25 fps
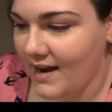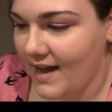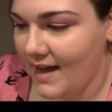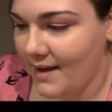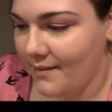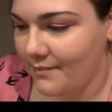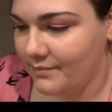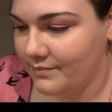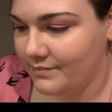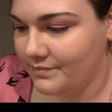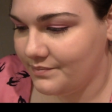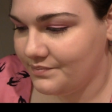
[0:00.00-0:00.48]

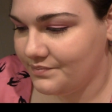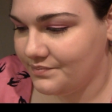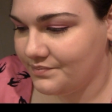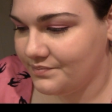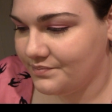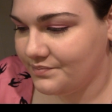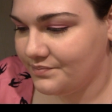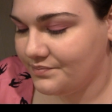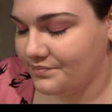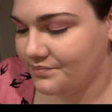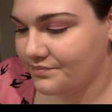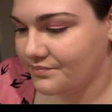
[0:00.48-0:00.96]

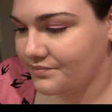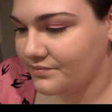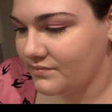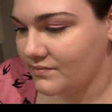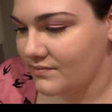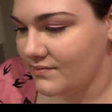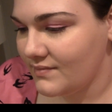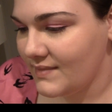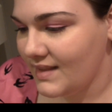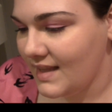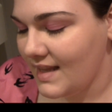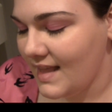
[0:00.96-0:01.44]

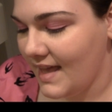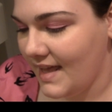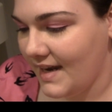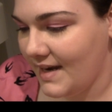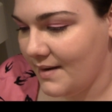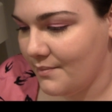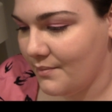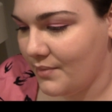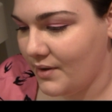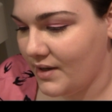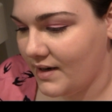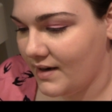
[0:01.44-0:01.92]
I
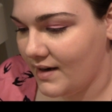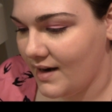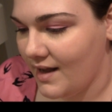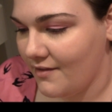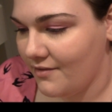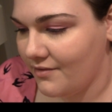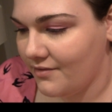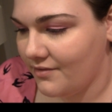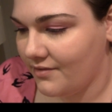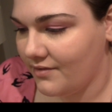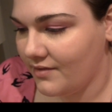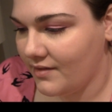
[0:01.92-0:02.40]
didn't put
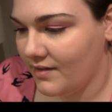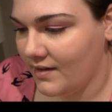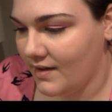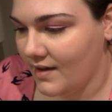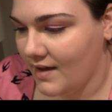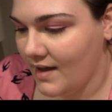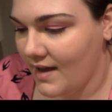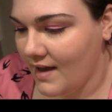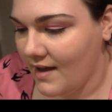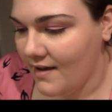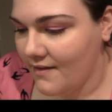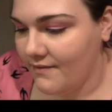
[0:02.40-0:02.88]
enough
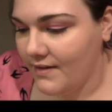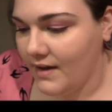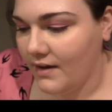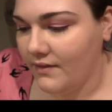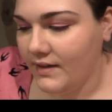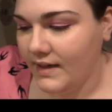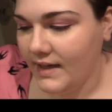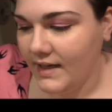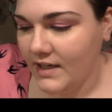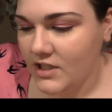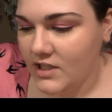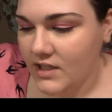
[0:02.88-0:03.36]

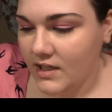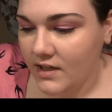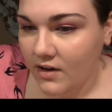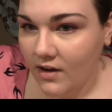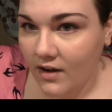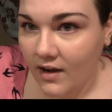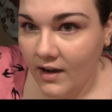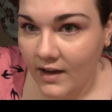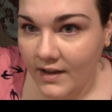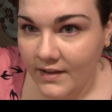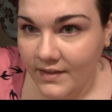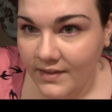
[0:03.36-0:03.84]
foundation
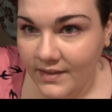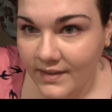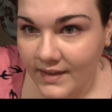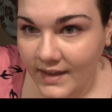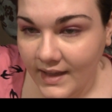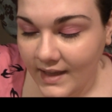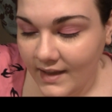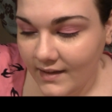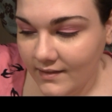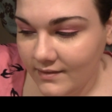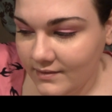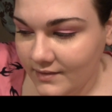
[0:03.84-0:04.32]
on
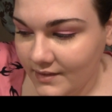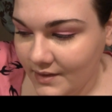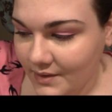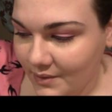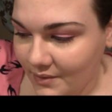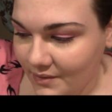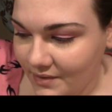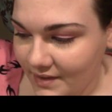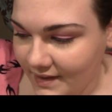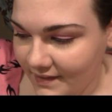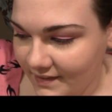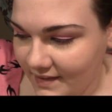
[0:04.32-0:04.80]
the
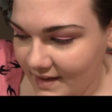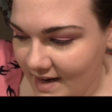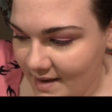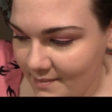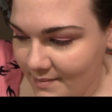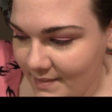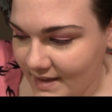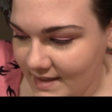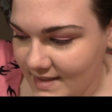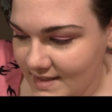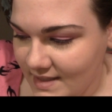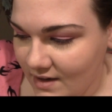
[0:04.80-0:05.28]
little thing that I
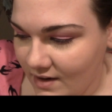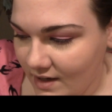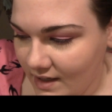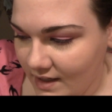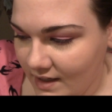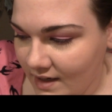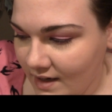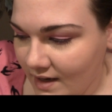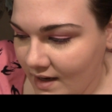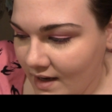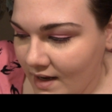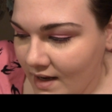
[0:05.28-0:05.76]
mix it
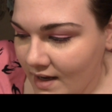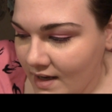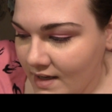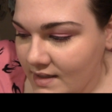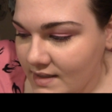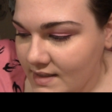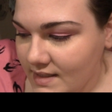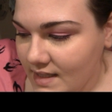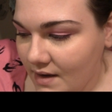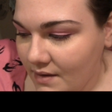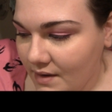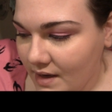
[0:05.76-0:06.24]
on.
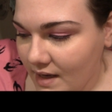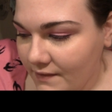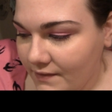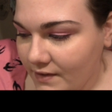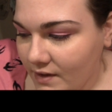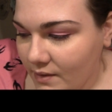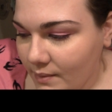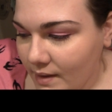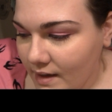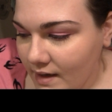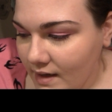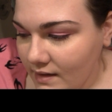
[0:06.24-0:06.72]
So if
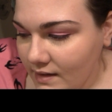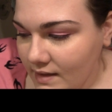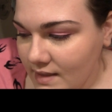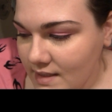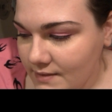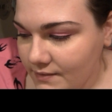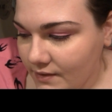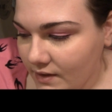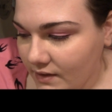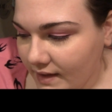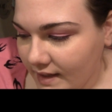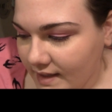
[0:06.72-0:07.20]
you're wearing
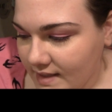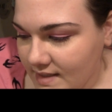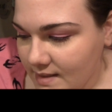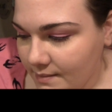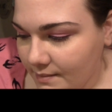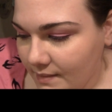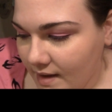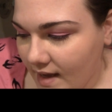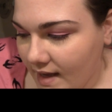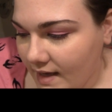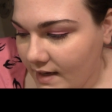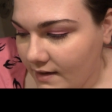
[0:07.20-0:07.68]
this for like
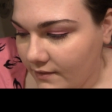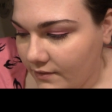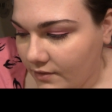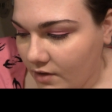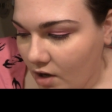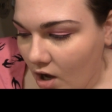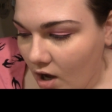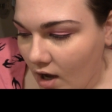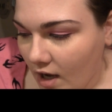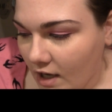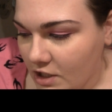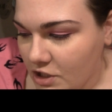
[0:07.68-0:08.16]
some kind of
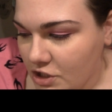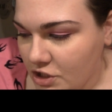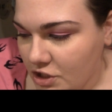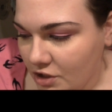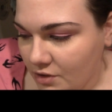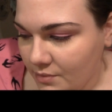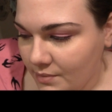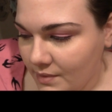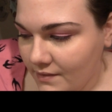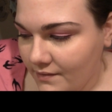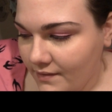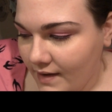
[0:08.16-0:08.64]

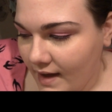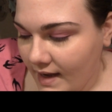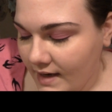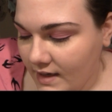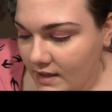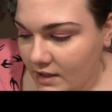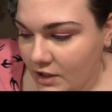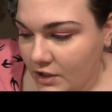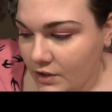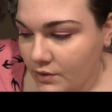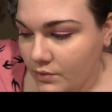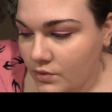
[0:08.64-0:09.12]
costume
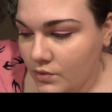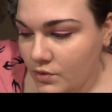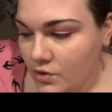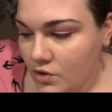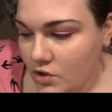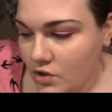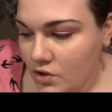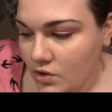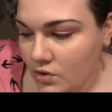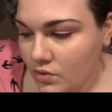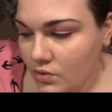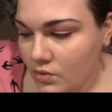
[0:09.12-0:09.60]
event, you
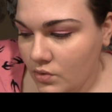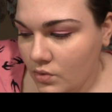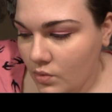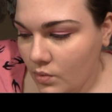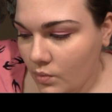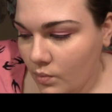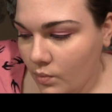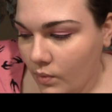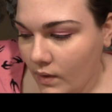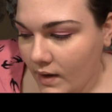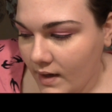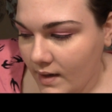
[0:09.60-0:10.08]
do
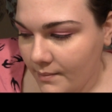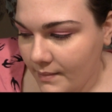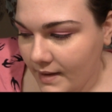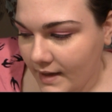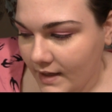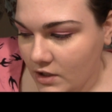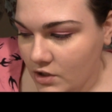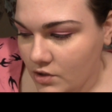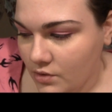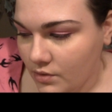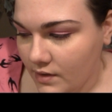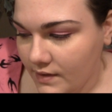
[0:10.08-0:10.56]
want to
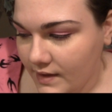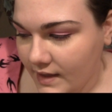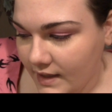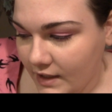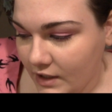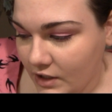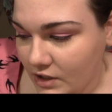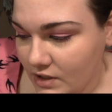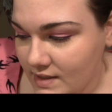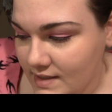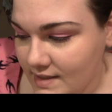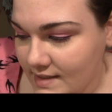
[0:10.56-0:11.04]
make sure that
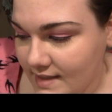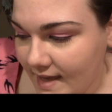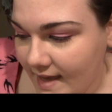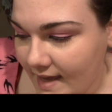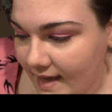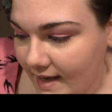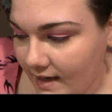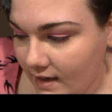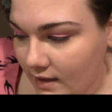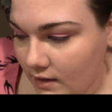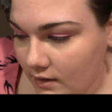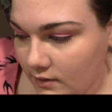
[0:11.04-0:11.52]
your
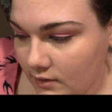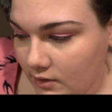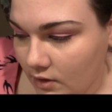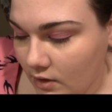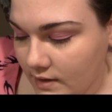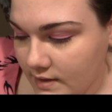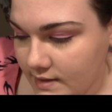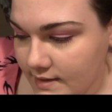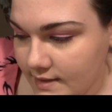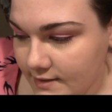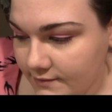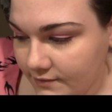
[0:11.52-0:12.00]
skin
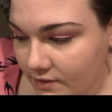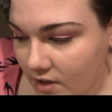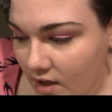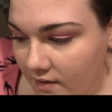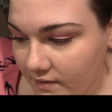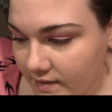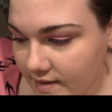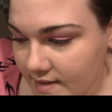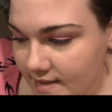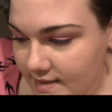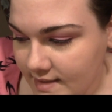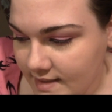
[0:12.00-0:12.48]
looks as
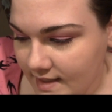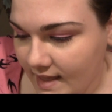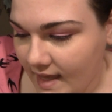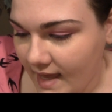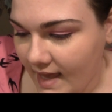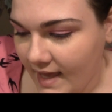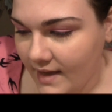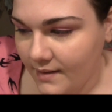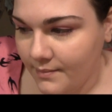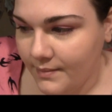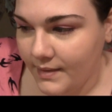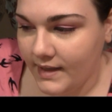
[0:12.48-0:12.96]
flawless as it
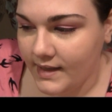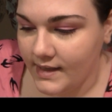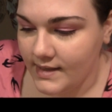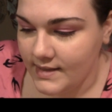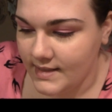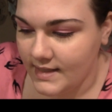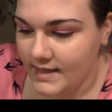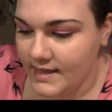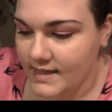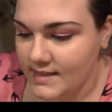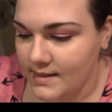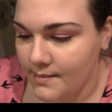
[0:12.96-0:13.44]
can
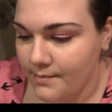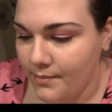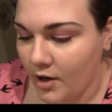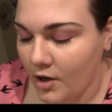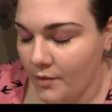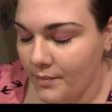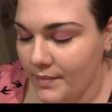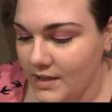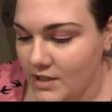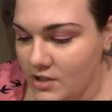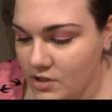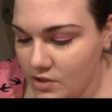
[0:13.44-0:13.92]
because it is a
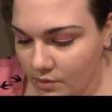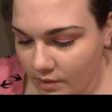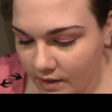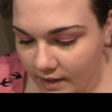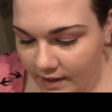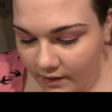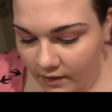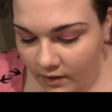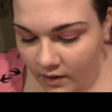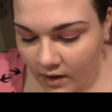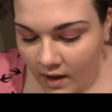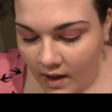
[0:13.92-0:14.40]
Barbie
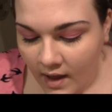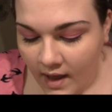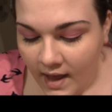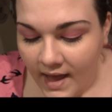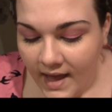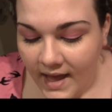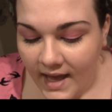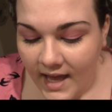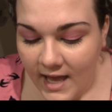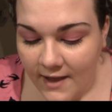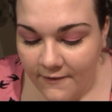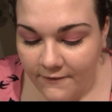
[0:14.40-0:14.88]
tutorial.
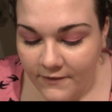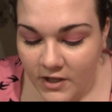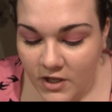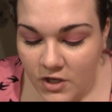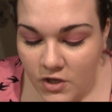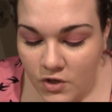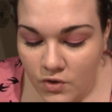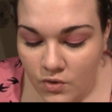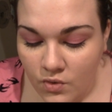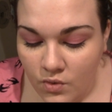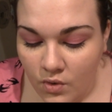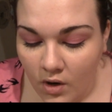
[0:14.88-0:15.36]
If
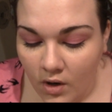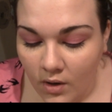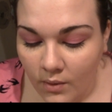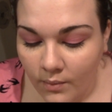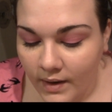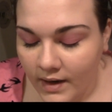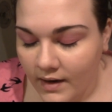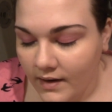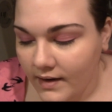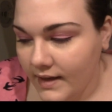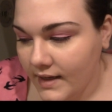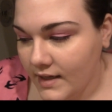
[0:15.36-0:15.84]
you are
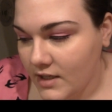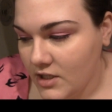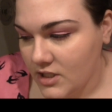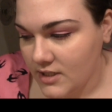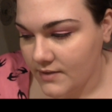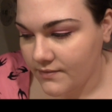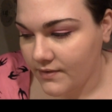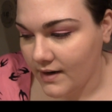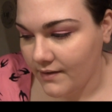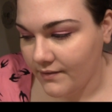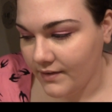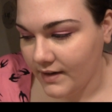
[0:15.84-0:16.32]
wearing it
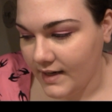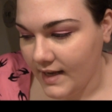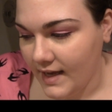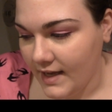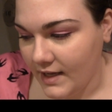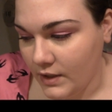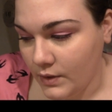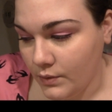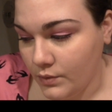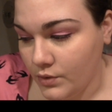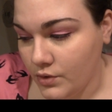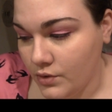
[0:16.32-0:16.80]
just for every
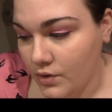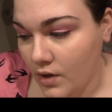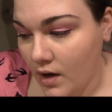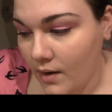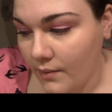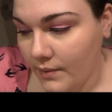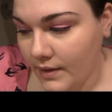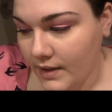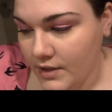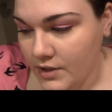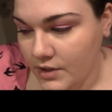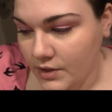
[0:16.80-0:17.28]
day, you do
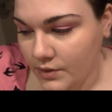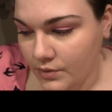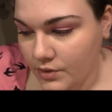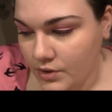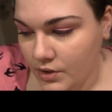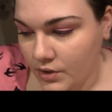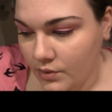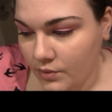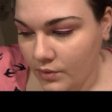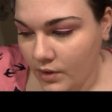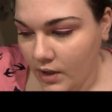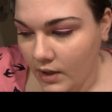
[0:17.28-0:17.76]
not want to do
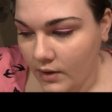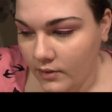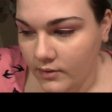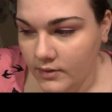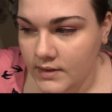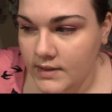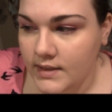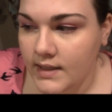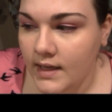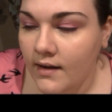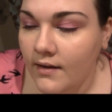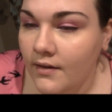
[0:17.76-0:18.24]
2
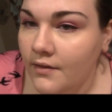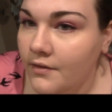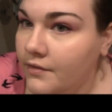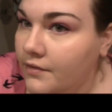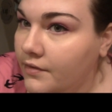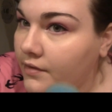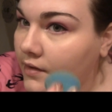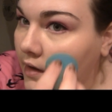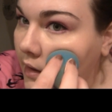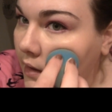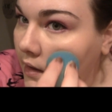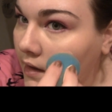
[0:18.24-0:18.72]
coats
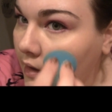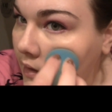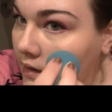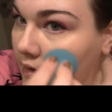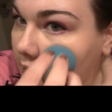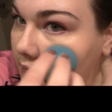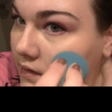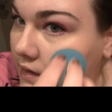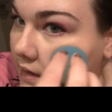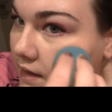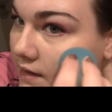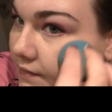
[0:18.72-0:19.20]
of
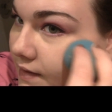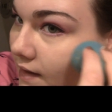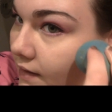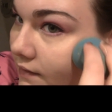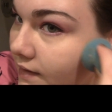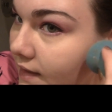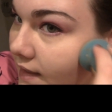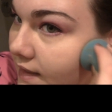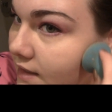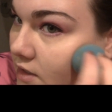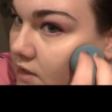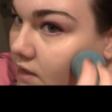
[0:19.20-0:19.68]
the
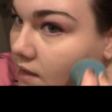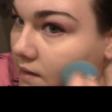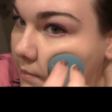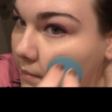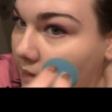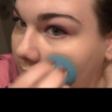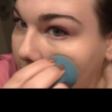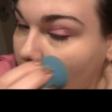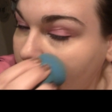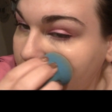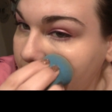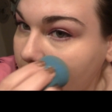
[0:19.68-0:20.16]
foundation,
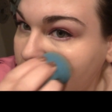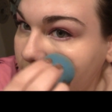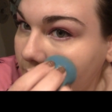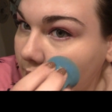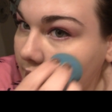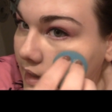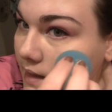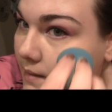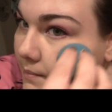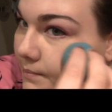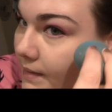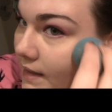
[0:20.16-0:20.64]
but I'm
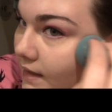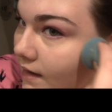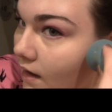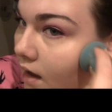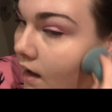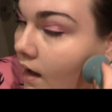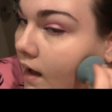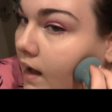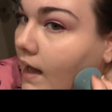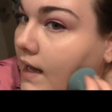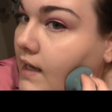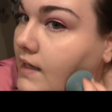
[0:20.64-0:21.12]
doing it
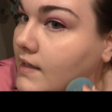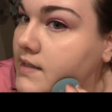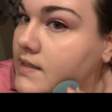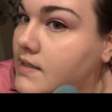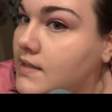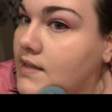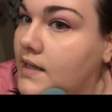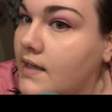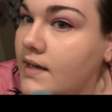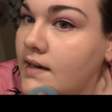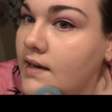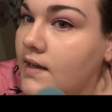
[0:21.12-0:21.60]
because
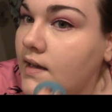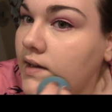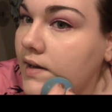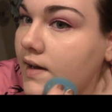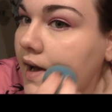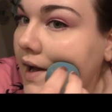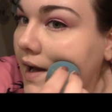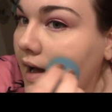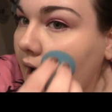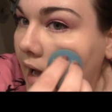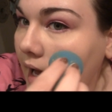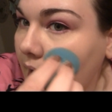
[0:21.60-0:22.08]
that
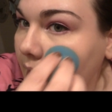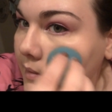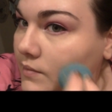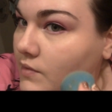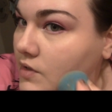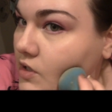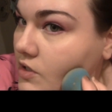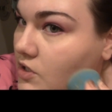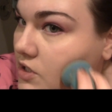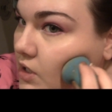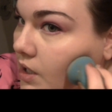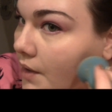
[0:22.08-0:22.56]
I'm
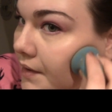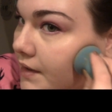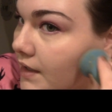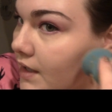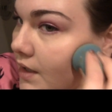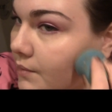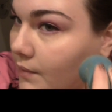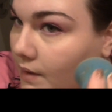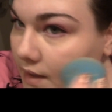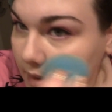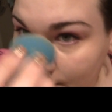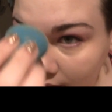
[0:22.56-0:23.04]
just showing
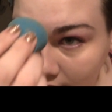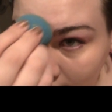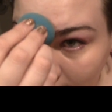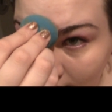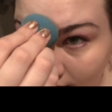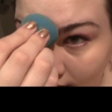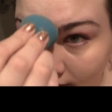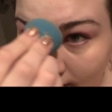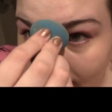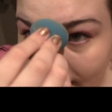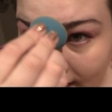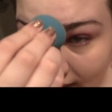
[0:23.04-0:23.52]
you what it would
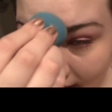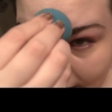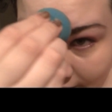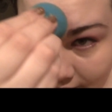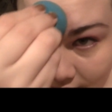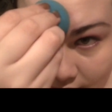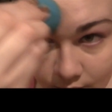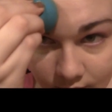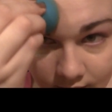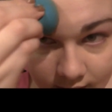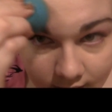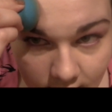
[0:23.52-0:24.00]
look like
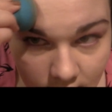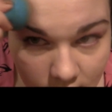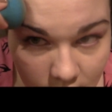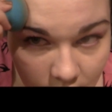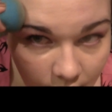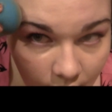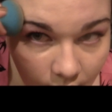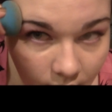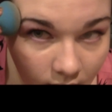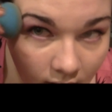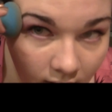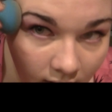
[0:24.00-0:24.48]
if you did
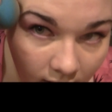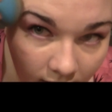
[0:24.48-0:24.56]
2.